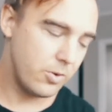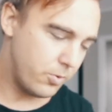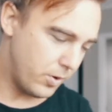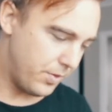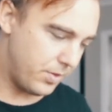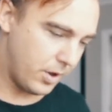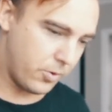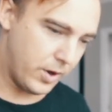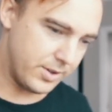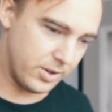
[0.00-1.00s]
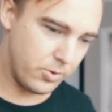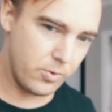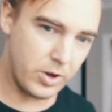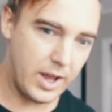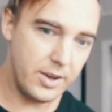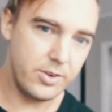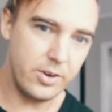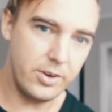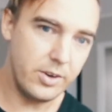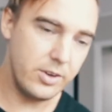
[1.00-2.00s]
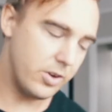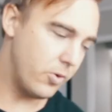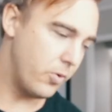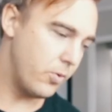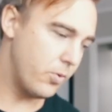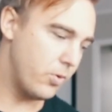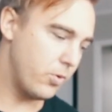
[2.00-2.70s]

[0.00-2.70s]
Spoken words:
with the questions we want answered. So